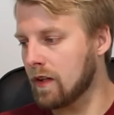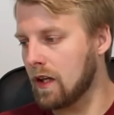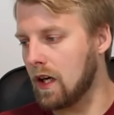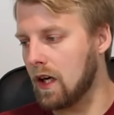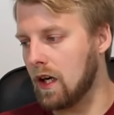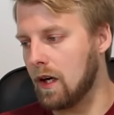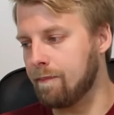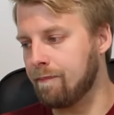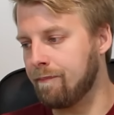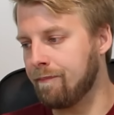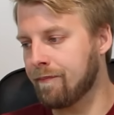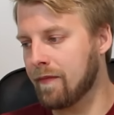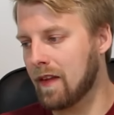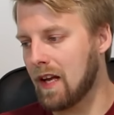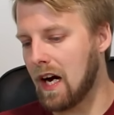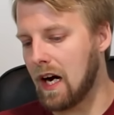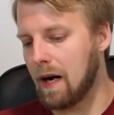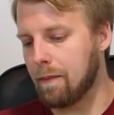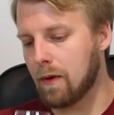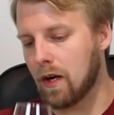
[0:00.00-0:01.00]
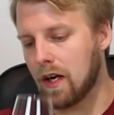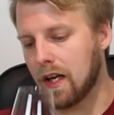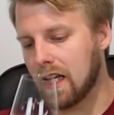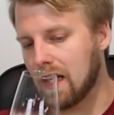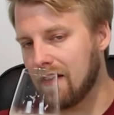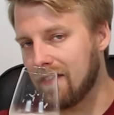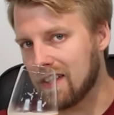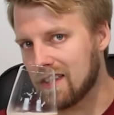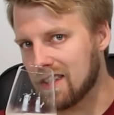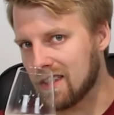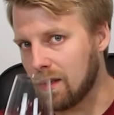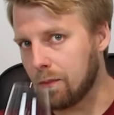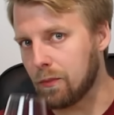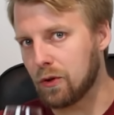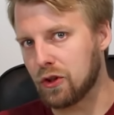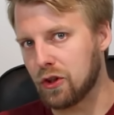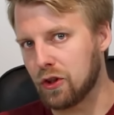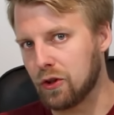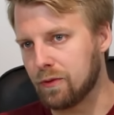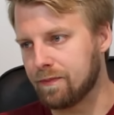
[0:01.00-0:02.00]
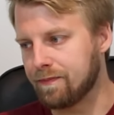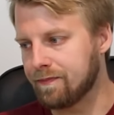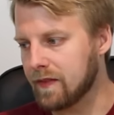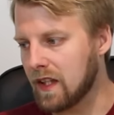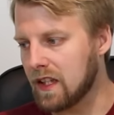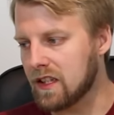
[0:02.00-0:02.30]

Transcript: I'm gonna give it to number two.